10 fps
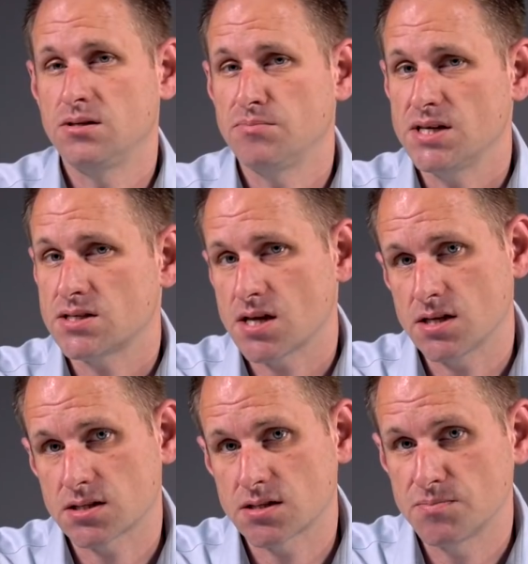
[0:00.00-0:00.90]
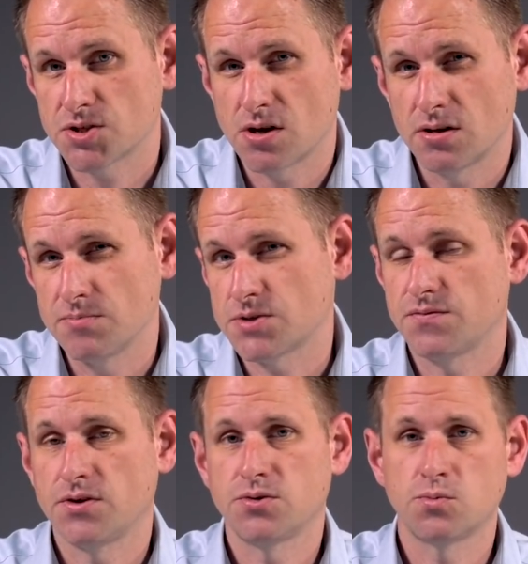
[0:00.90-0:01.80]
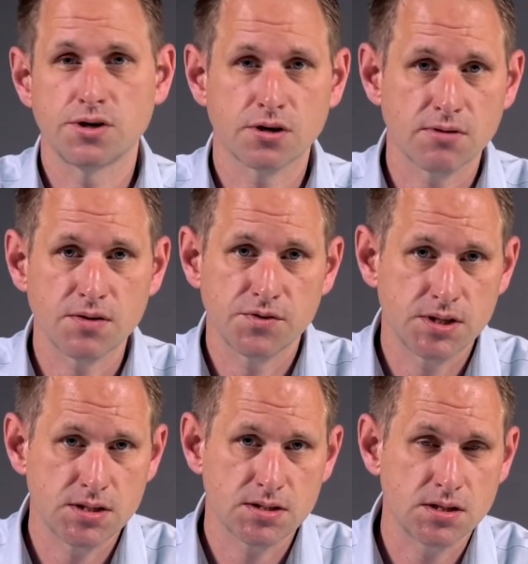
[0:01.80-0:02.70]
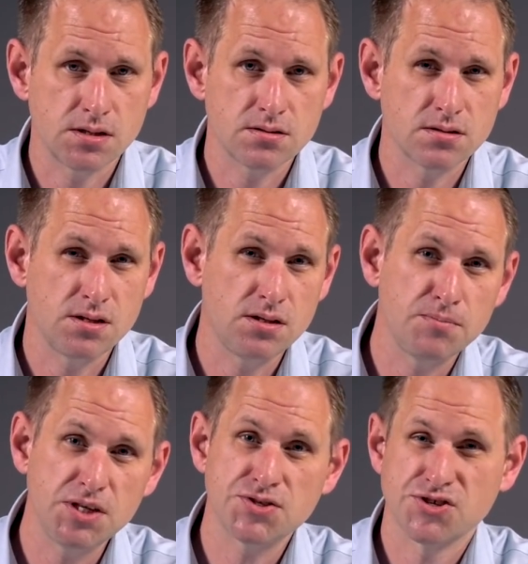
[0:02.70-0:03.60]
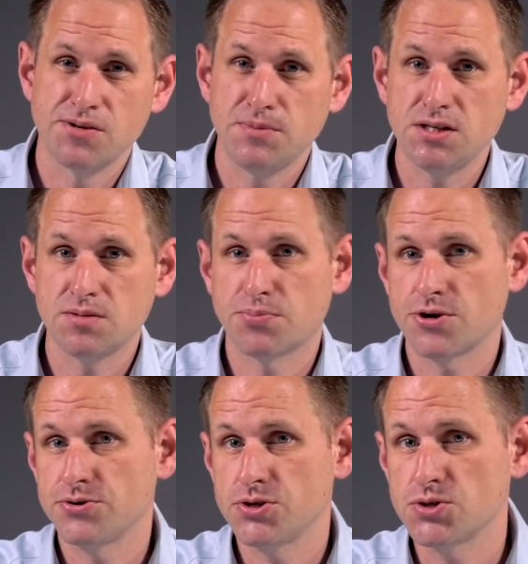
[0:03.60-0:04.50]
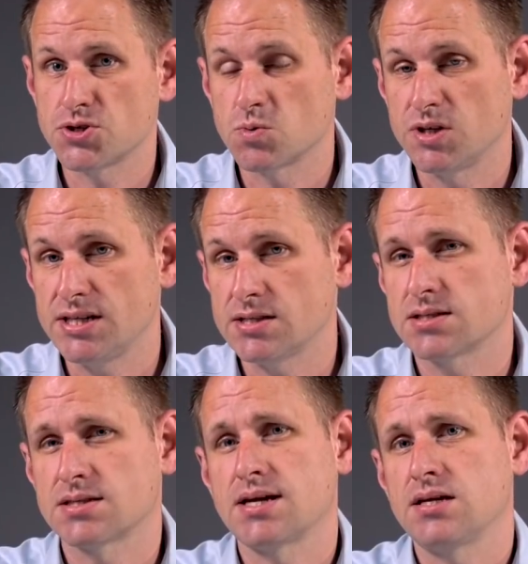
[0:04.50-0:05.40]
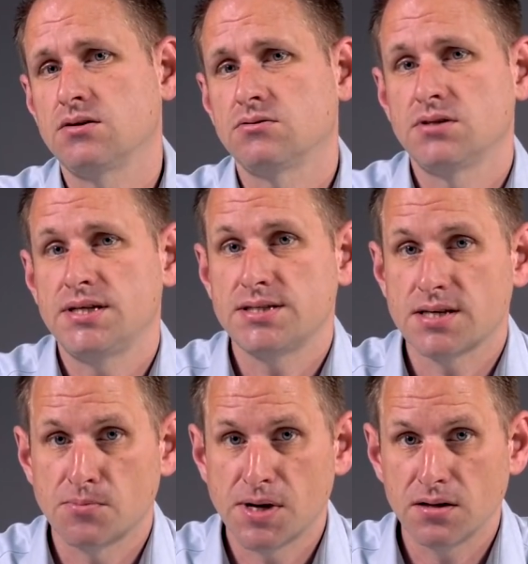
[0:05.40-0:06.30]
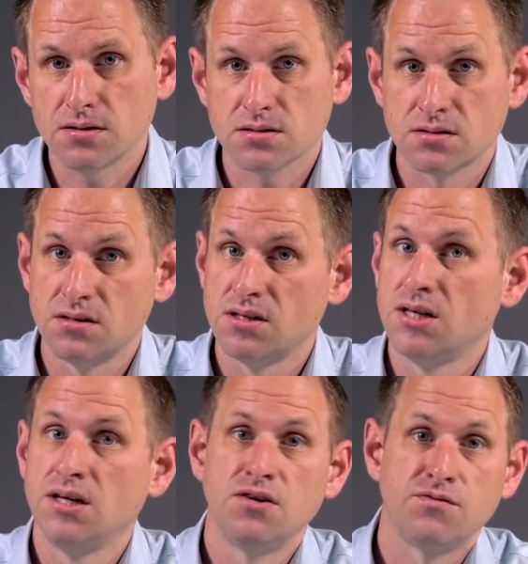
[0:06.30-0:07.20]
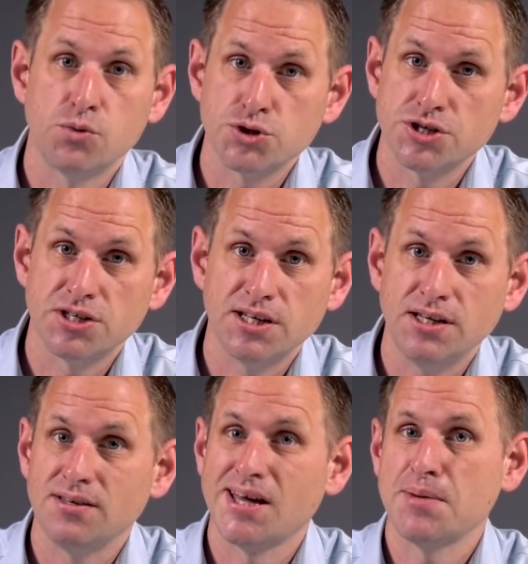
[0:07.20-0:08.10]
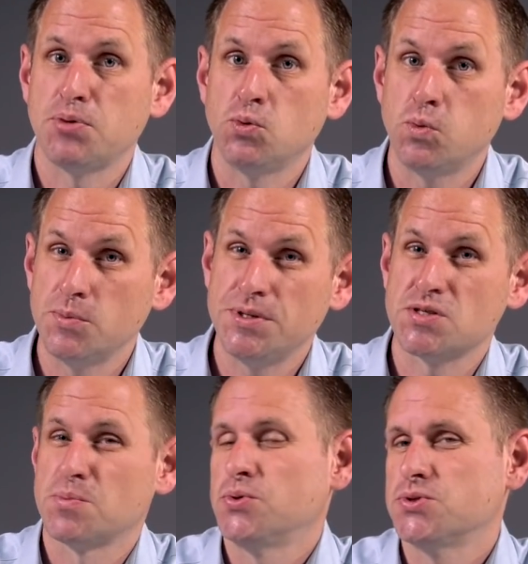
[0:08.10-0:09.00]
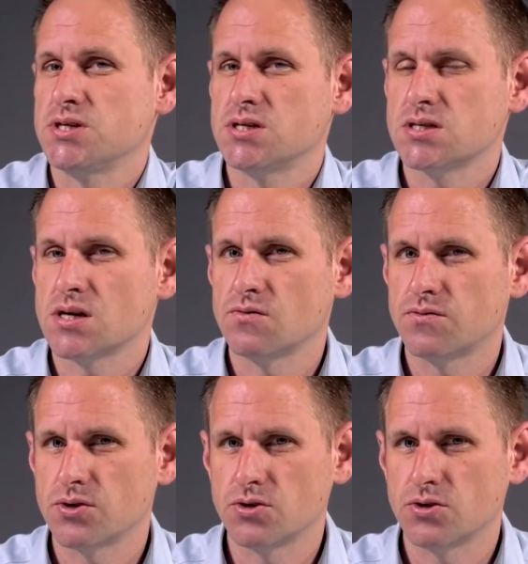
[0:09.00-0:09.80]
It may take some time to find a workaround for these things, and in the meantime, these pro users will need to stay on Intel Macs. Fortunately, Apple will be supporting Intel for a